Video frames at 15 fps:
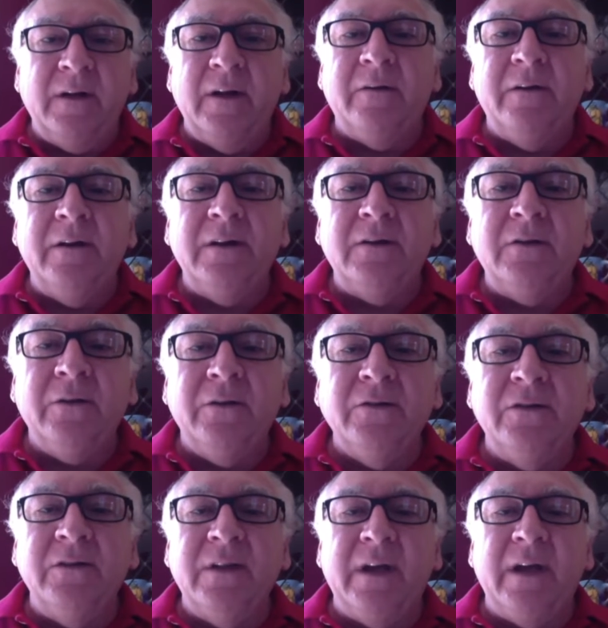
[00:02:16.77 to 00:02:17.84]
I already told
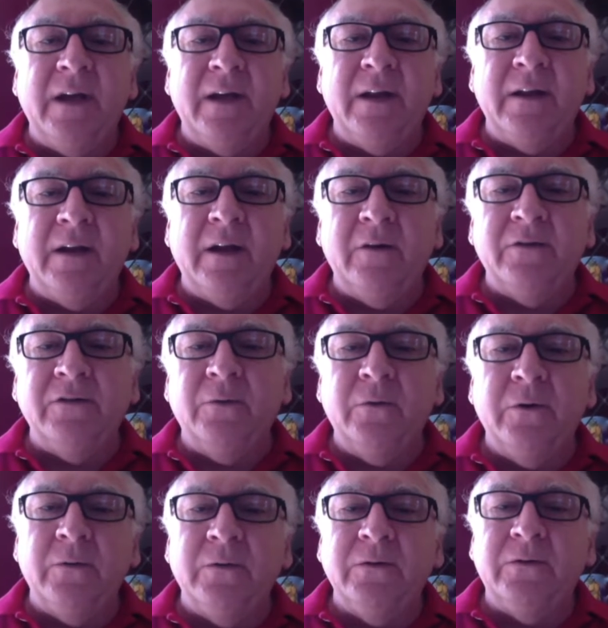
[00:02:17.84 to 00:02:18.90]
you that, and I also work with